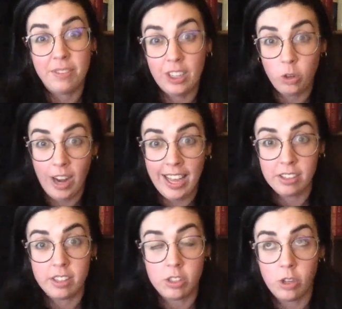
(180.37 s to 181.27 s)
than grass.
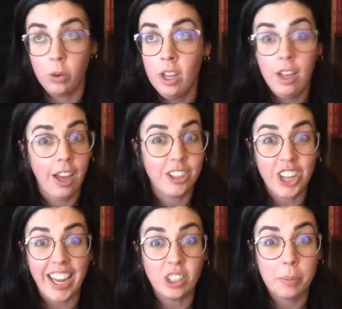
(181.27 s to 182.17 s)
And so a
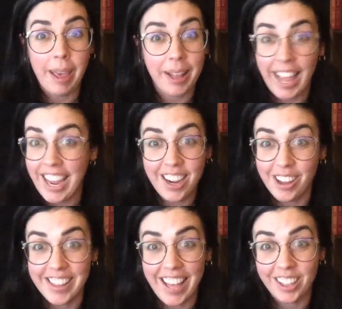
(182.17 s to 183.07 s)
child playing on
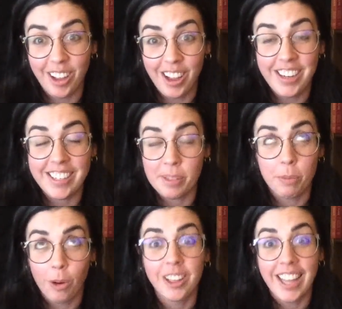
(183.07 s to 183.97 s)
that lawn is
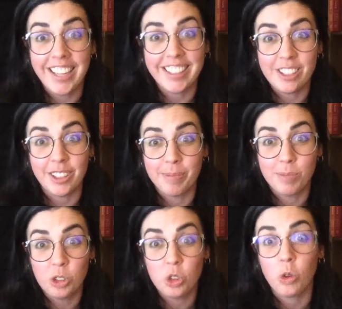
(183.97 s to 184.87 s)
more likely to
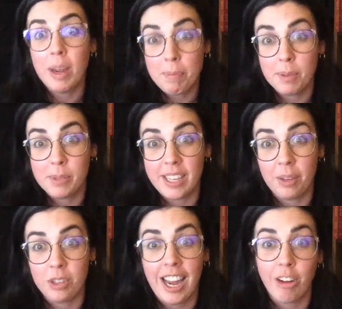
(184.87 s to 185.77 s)
scrape themselves
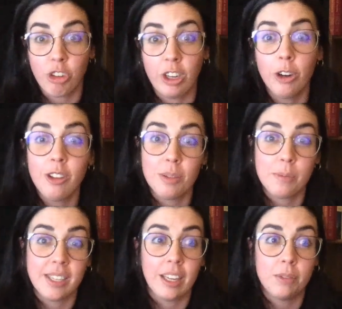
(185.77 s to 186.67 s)
and actually hurt
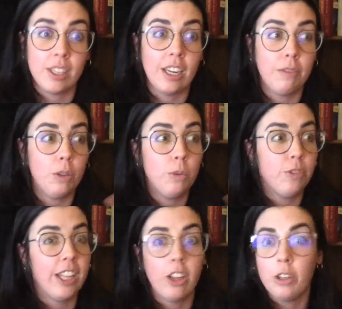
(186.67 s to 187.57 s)
themselves than if you
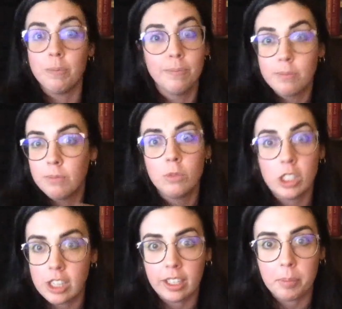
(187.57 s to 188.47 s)
fell on
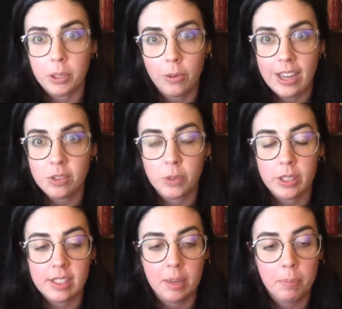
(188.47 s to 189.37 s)
Kentucky bluegrass, for
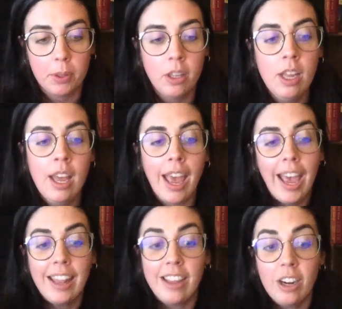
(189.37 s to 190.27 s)
example.
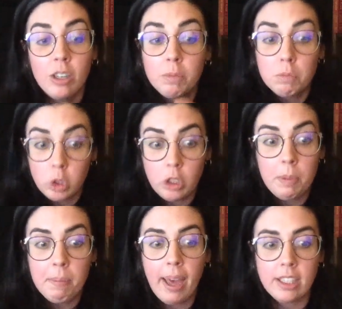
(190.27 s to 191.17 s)
And there could be
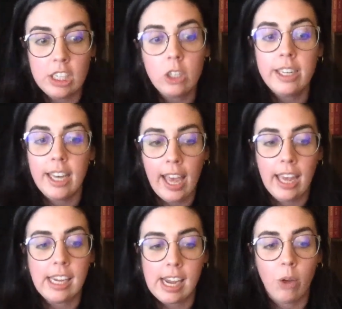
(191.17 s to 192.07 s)
bacteria
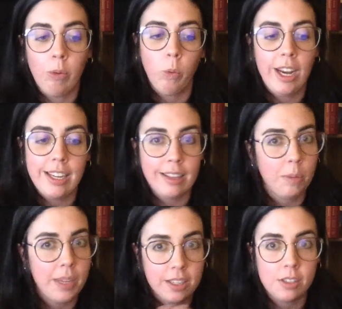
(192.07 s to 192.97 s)
hanging out and waiting there
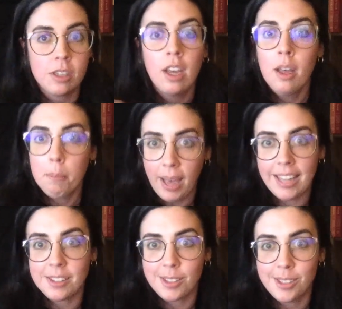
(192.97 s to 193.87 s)
because
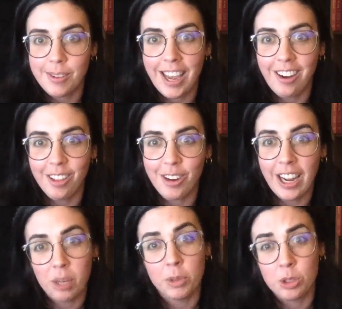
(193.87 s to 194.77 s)
pets and other
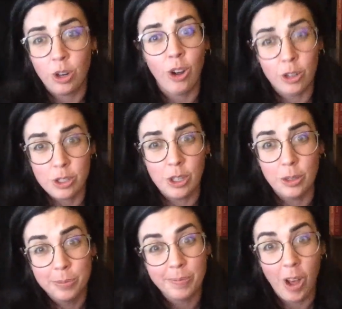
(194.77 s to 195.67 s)
animals are also
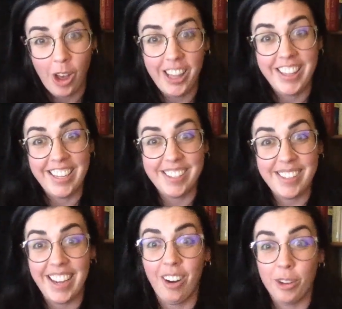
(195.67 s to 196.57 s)
on this
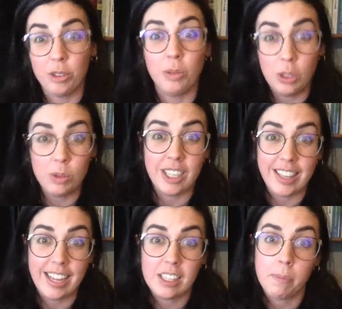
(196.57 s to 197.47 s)
and also using
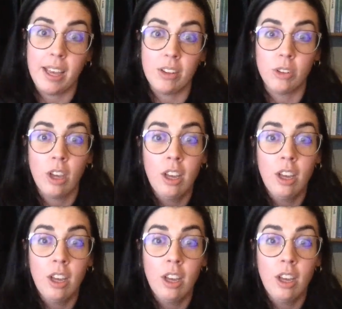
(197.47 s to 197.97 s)
that space,